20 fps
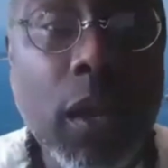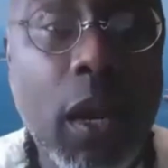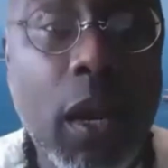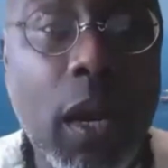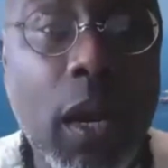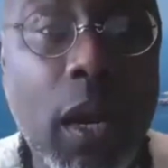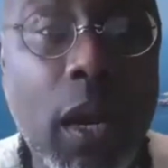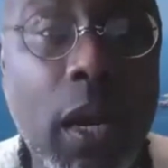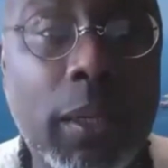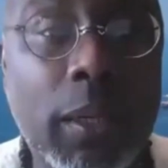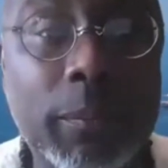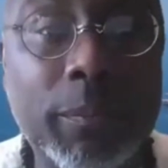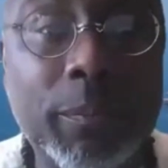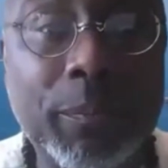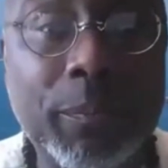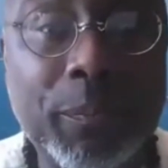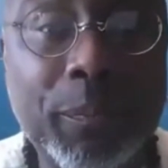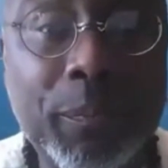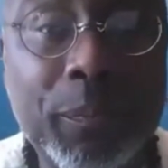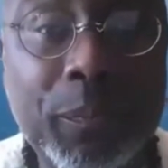
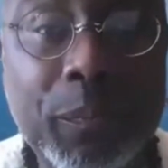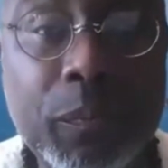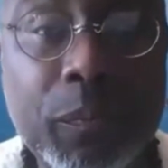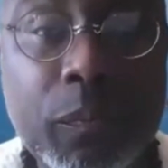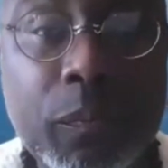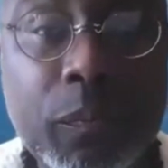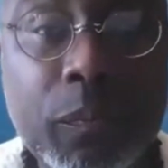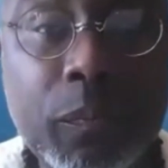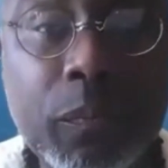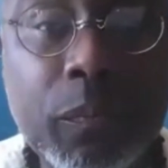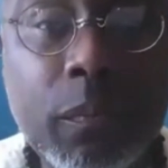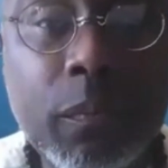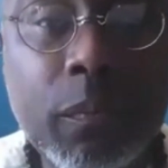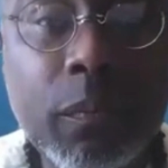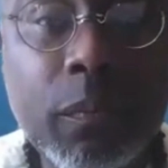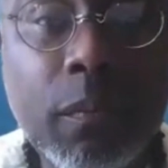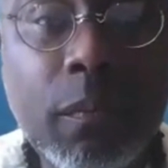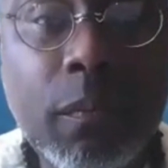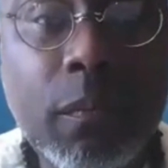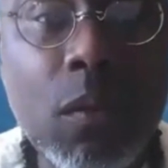One
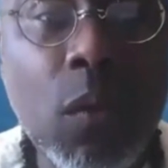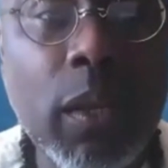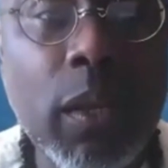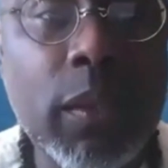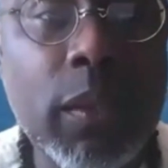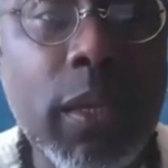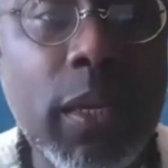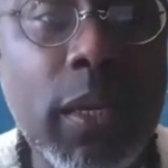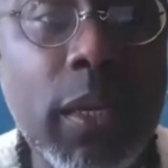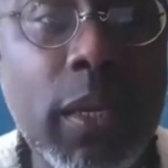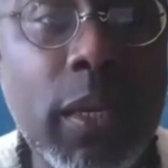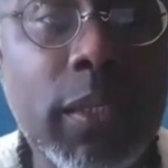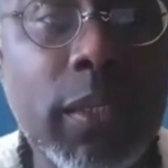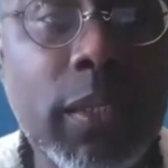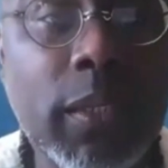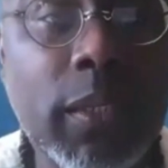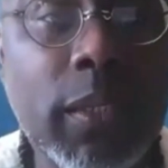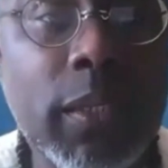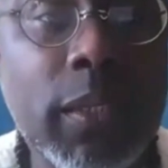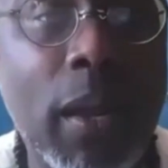of the things
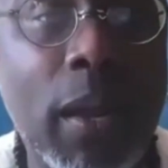I